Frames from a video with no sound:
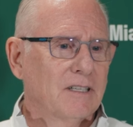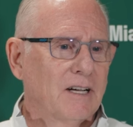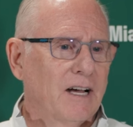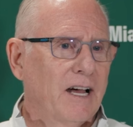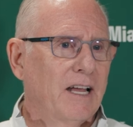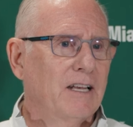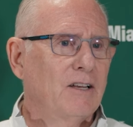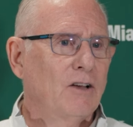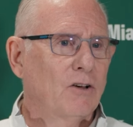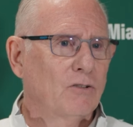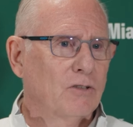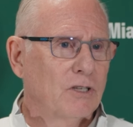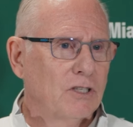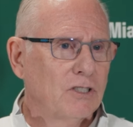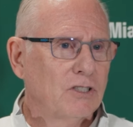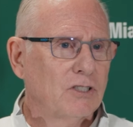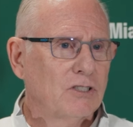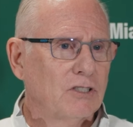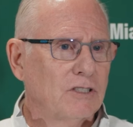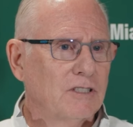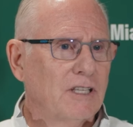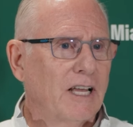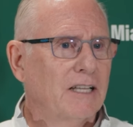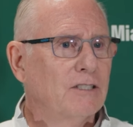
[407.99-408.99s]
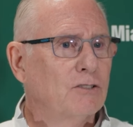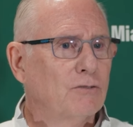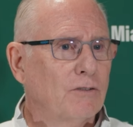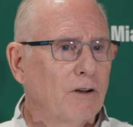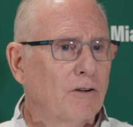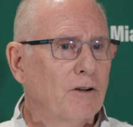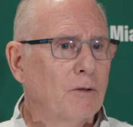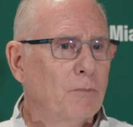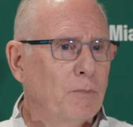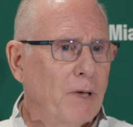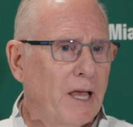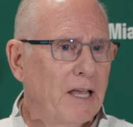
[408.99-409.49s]
I know this. That's
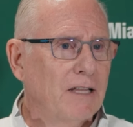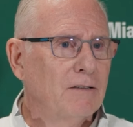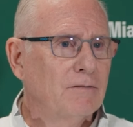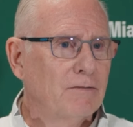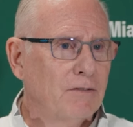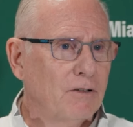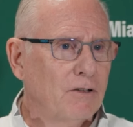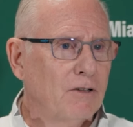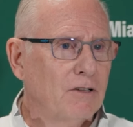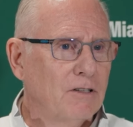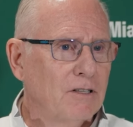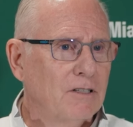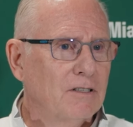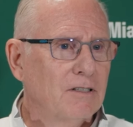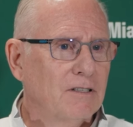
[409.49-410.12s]
very painful.